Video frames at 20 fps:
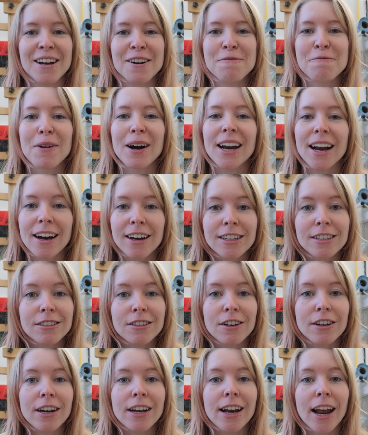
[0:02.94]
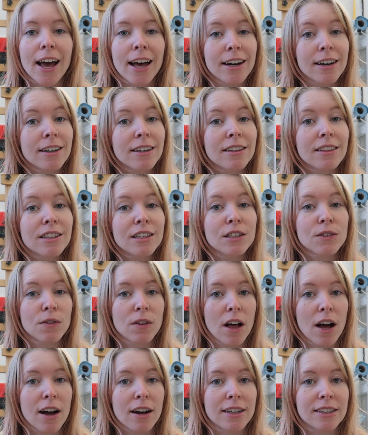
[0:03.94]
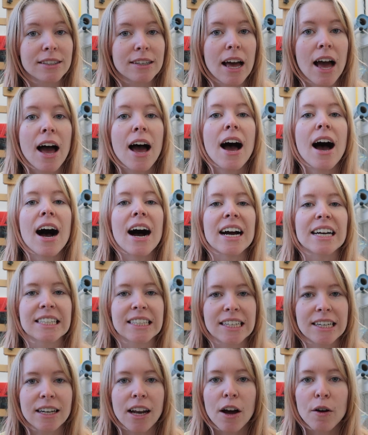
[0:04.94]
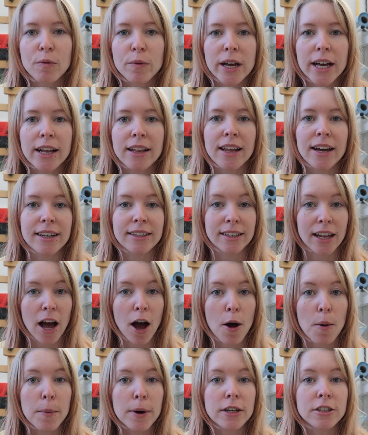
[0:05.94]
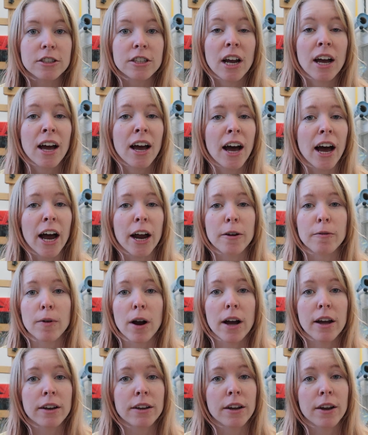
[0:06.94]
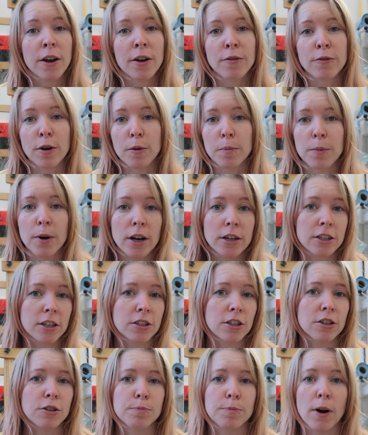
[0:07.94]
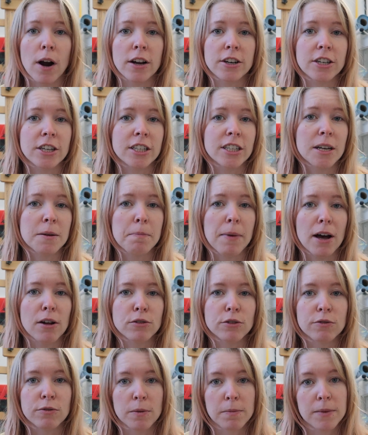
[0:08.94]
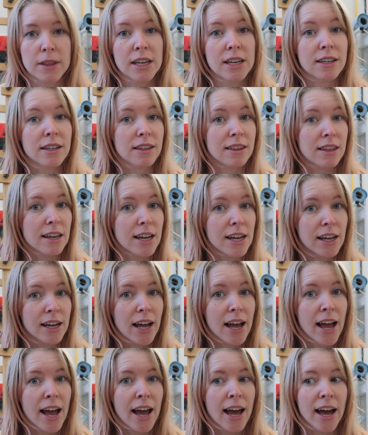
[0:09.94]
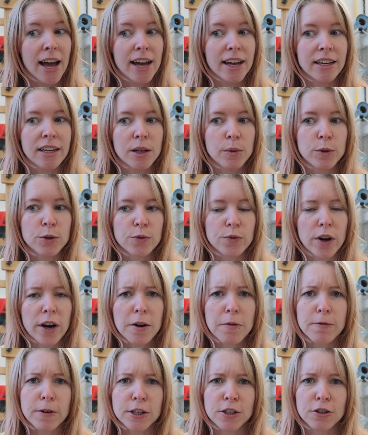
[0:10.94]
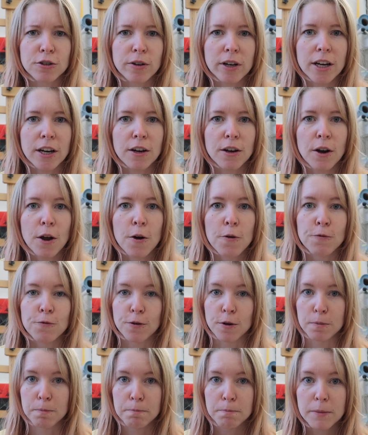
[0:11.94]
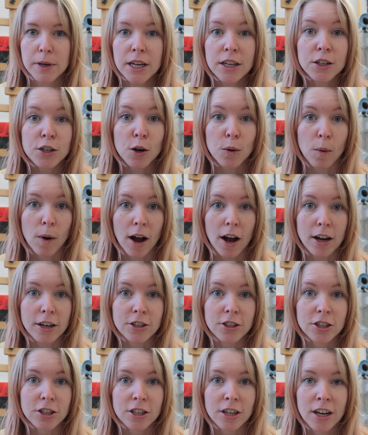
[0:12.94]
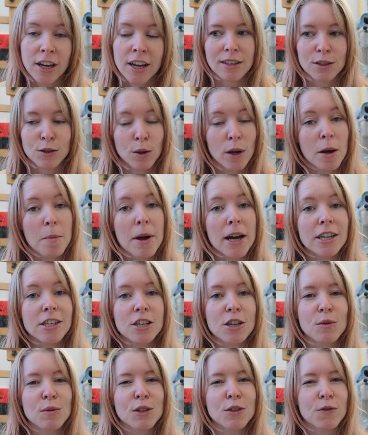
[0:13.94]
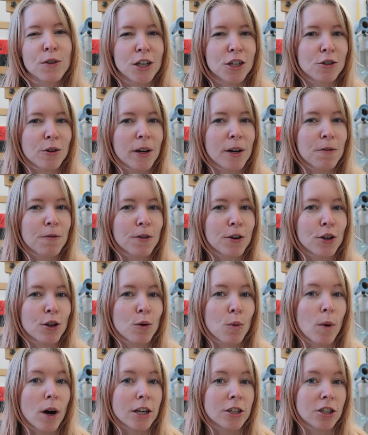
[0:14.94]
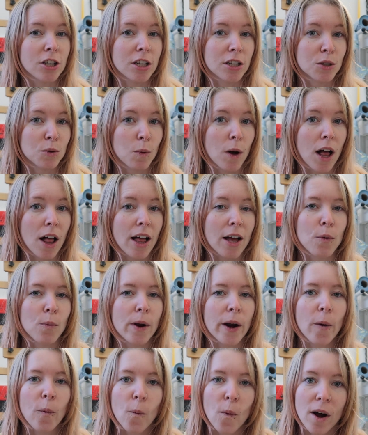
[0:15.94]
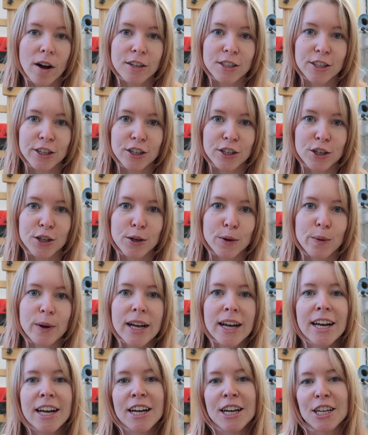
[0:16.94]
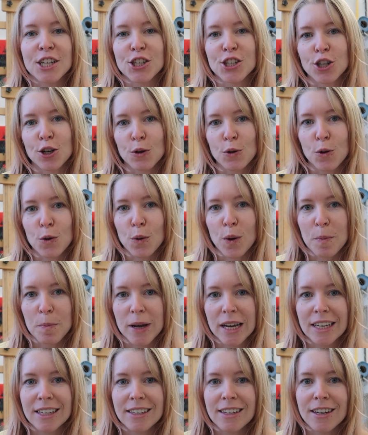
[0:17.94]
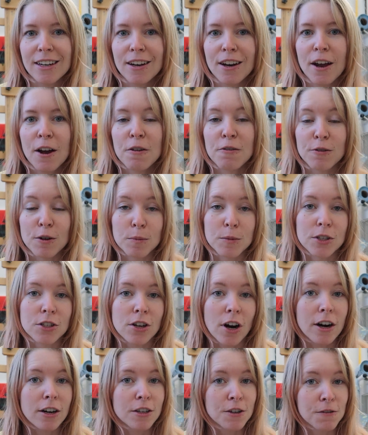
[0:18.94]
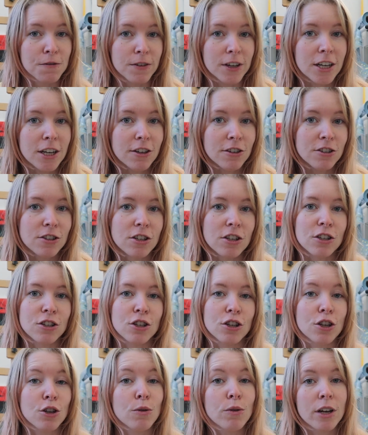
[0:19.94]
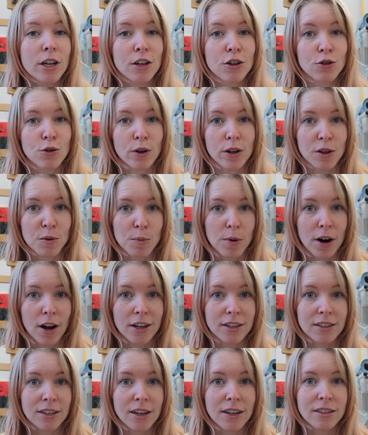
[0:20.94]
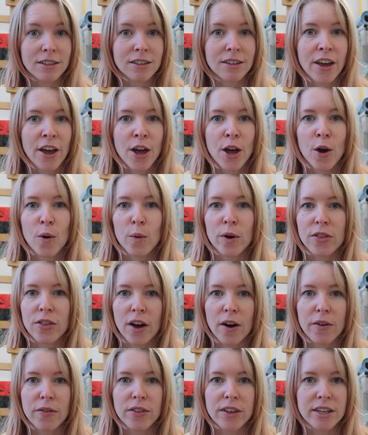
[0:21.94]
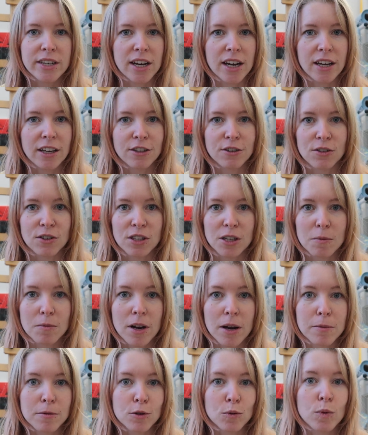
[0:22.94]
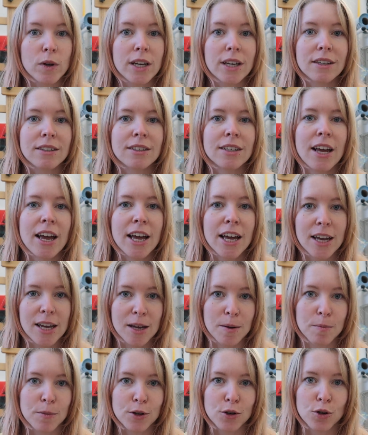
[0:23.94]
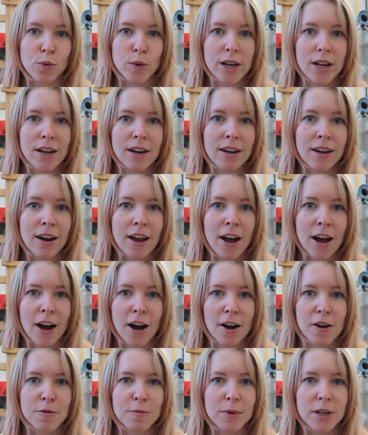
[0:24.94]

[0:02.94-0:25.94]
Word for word: When I started editing these vlogs, I did not realize how much I run from project to project and bounce from thing to thing, and it was very frustrating for me to watch. So I imagine it was frustrating for you to watch as well. And what I want to do is show you a painting from start to finish so you can enjoy the process without the days or sometimes weeks in between of